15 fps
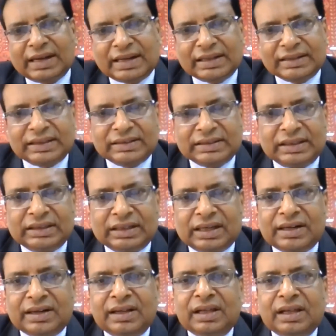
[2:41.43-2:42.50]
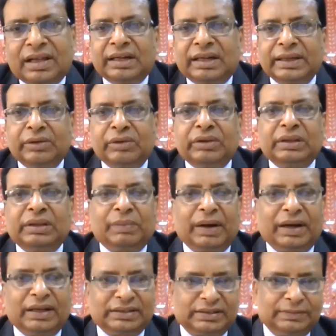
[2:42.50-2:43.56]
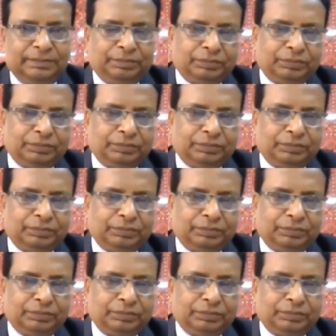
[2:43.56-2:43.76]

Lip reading: Agriculture Center during the past.